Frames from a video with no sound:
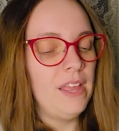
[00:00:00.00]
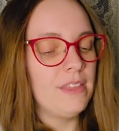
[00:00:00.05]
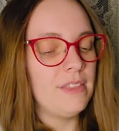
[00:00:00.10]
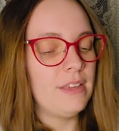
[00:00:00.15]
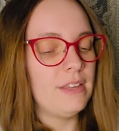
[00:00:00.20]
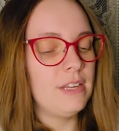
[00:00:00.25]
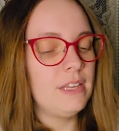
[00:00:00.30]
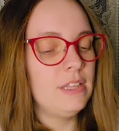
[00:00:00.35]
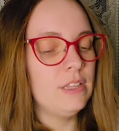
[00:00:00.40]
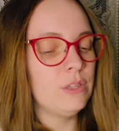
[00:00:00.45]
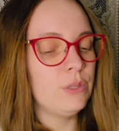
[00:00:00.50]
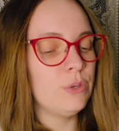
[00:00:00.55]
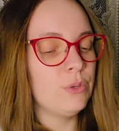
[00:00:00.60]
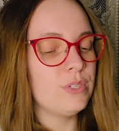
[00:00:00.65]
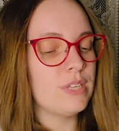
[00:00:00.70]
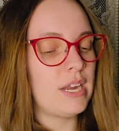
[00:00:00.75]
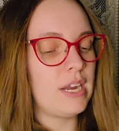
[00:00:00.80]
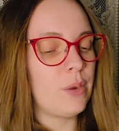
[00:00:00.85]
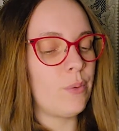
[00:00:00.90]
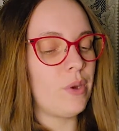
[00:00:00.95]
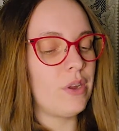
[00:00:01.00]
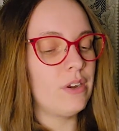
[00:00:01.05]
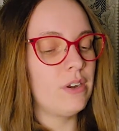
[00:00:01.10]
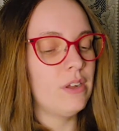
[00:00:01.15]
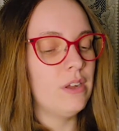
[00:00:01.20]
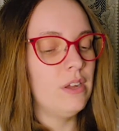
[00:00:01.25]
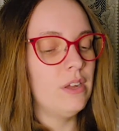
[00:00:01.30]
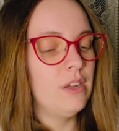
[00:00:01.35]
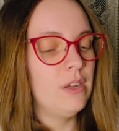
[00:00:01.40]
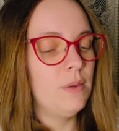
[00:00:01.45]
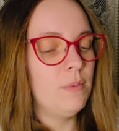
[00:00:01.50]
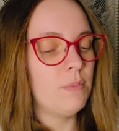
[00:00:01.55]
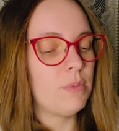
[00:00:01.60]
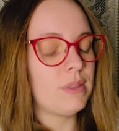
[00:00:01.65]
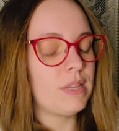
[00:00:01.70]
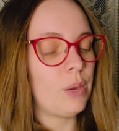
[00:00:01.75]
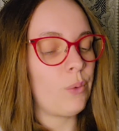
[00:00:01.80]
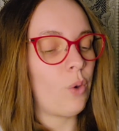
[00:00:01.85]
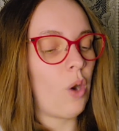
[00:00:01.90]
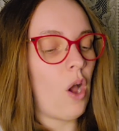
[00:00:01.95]
They didn't lose anyone, but
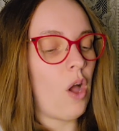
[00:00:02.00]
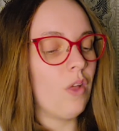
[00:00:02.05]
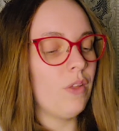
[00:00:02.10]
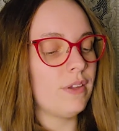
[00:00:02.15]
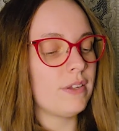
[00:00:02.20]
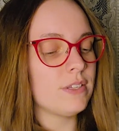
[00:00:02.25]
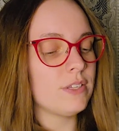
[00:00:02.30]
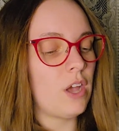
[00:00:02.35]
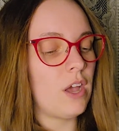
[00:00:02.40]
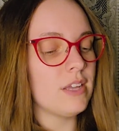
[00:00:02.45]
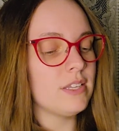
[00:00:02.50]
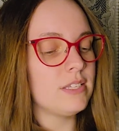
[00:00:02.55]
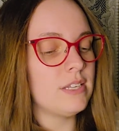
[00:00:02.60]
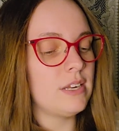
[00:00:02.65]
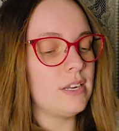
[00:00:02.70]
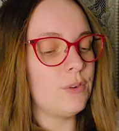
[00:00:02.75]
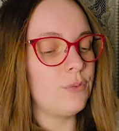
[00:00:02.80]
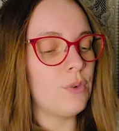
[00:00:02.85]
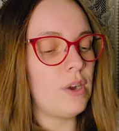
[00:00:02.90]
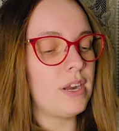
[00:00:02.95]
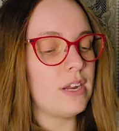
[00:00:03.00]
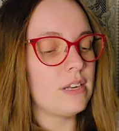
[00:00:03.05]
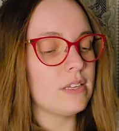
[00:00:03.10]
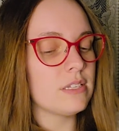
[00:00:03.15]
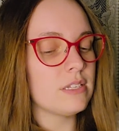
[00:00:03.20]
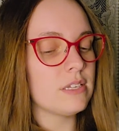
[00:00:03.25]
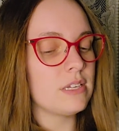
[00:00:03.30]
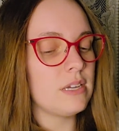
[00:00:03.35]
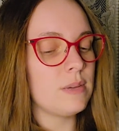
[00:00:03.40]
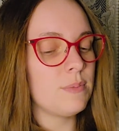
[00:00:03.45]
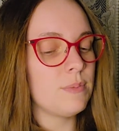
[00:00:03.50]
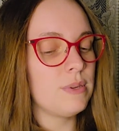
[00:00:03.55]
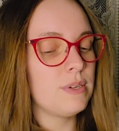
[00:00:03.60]
they were all exhausted and ready to sleep.